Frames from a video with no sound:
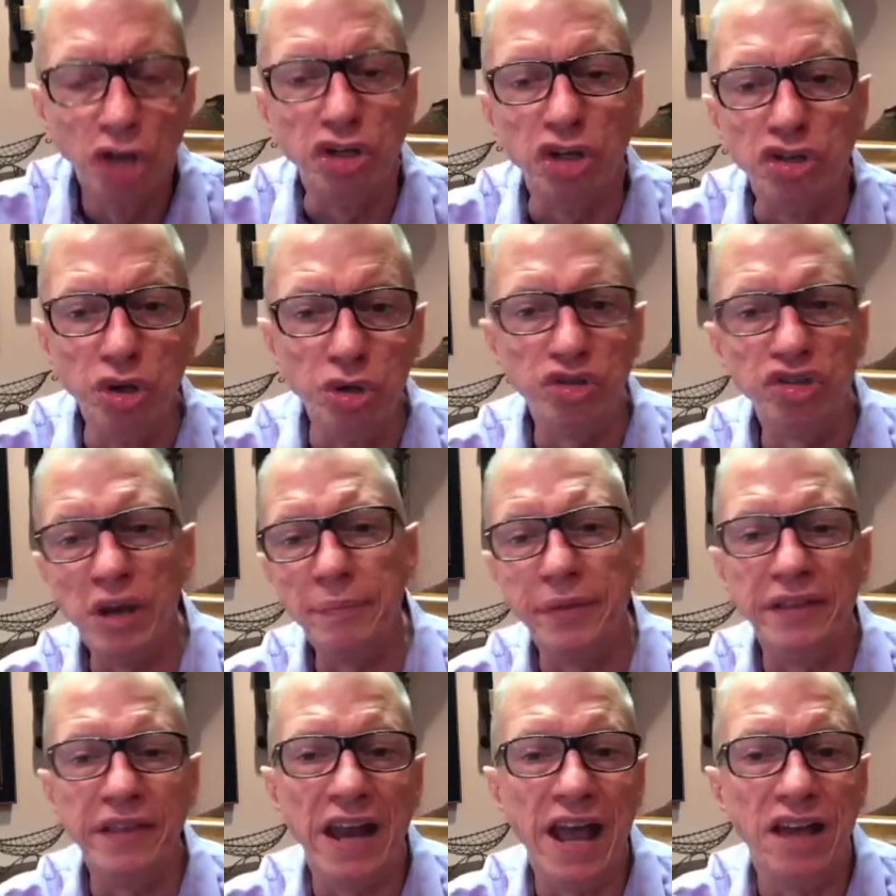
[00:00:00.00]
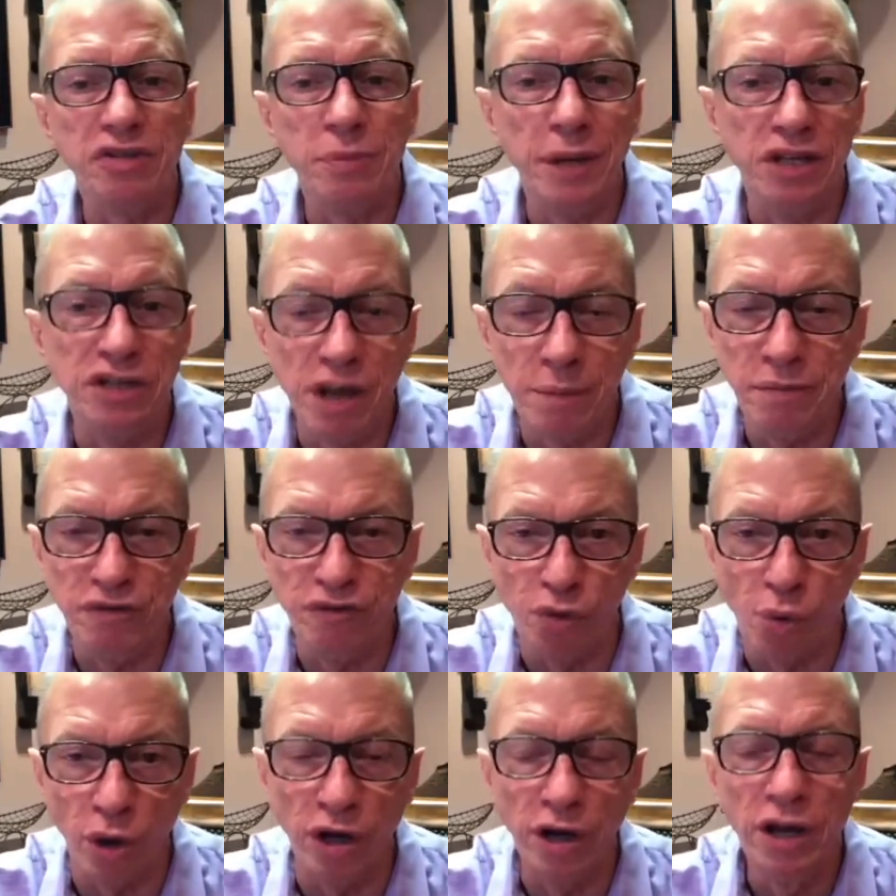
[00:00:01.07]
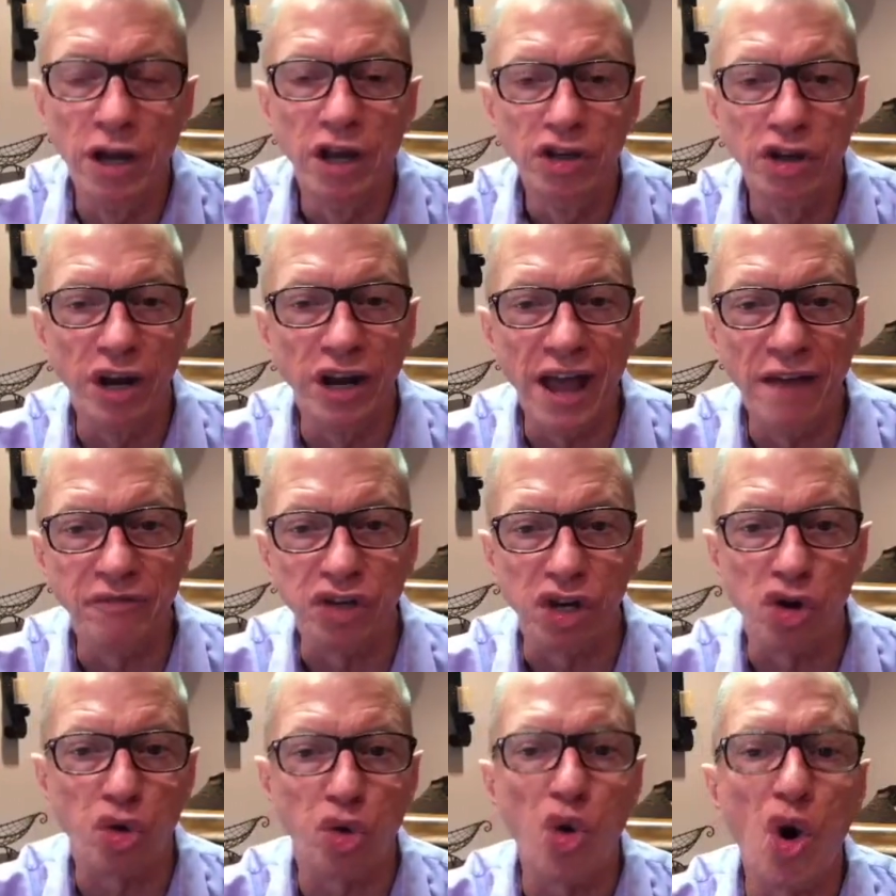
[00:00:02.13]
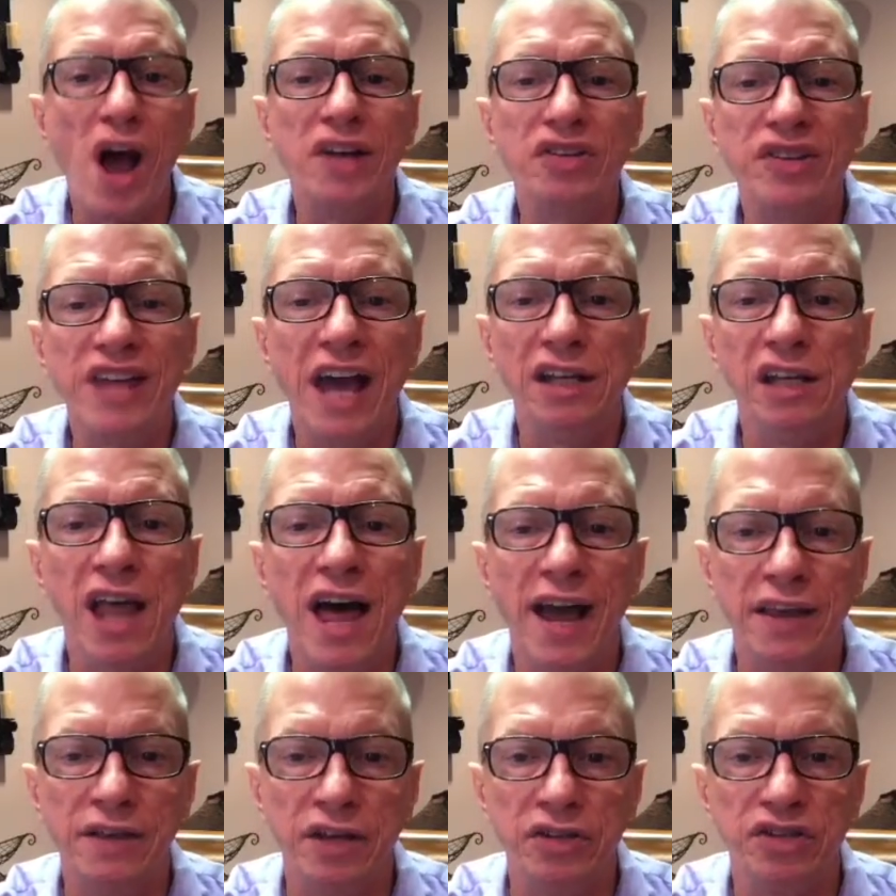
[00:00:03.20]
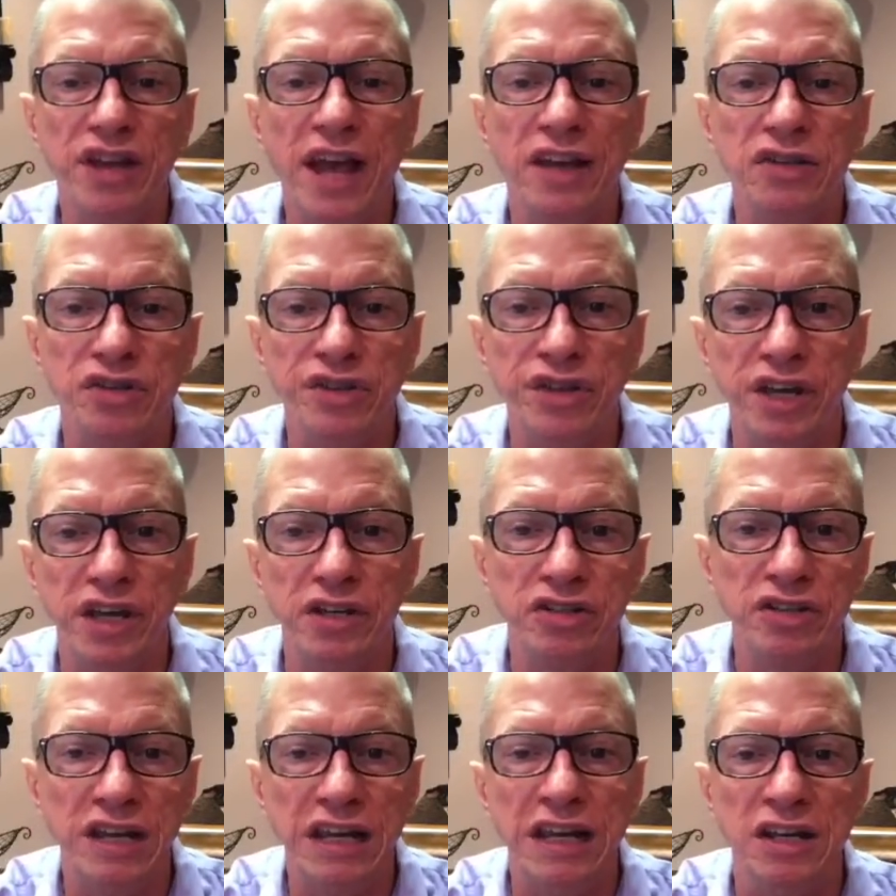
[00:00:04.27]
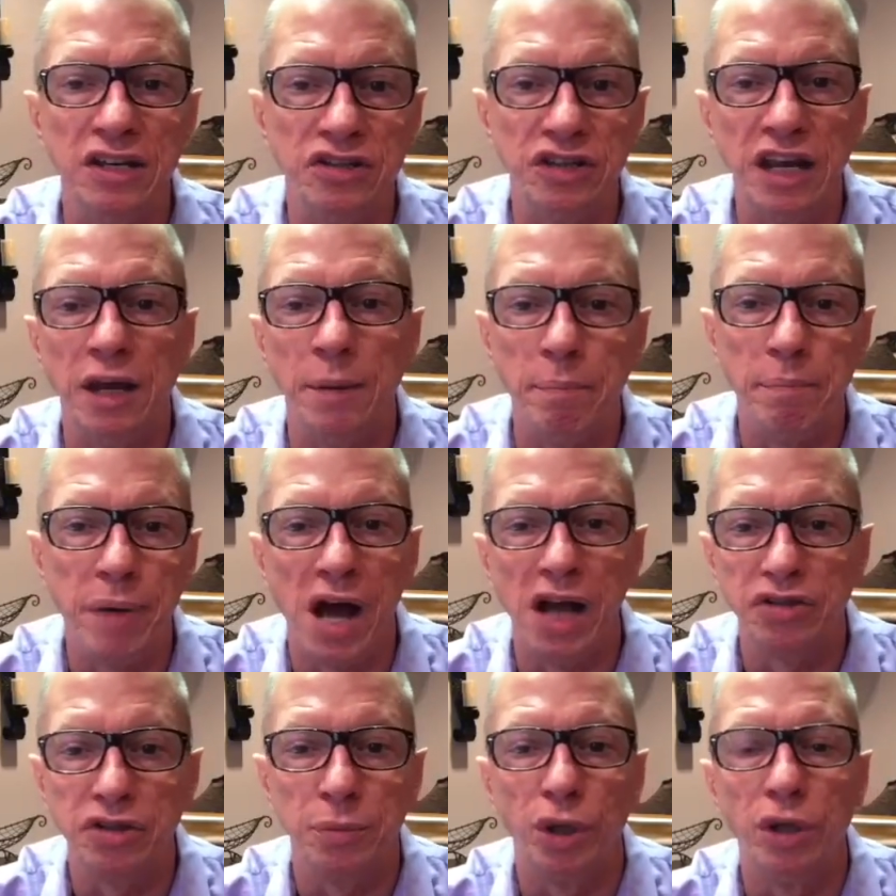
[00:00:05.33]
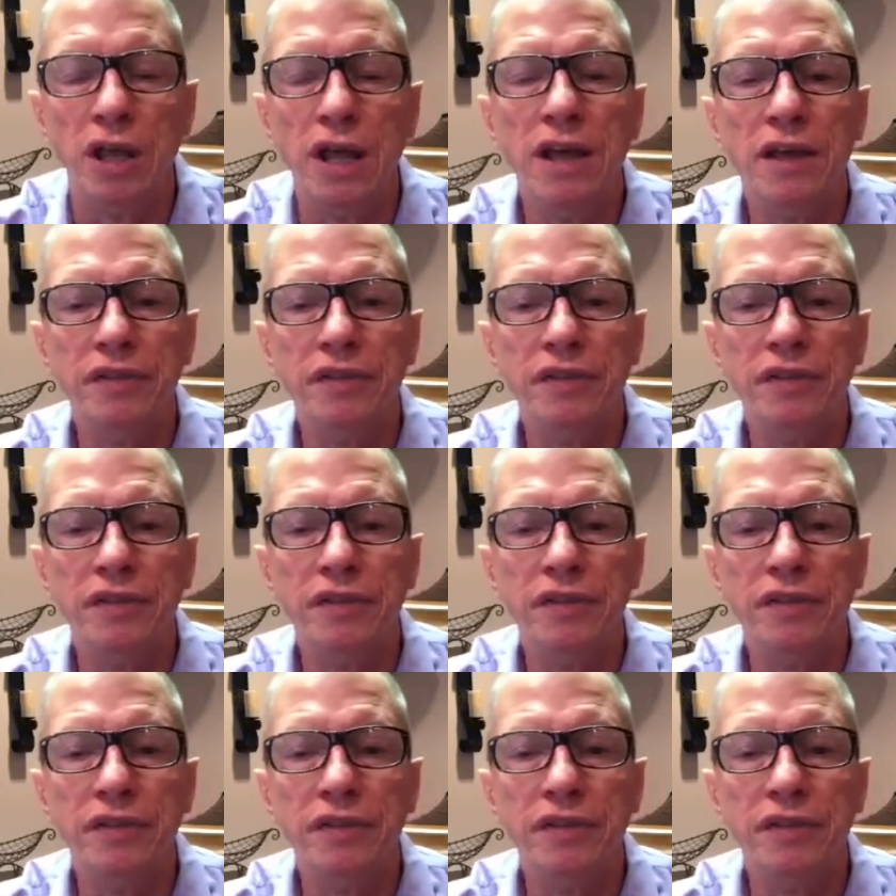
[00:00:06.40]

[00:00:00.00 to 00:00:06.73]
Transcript: to do something that hasn't been done before, you're going to have to cross that line that says, This is impossible.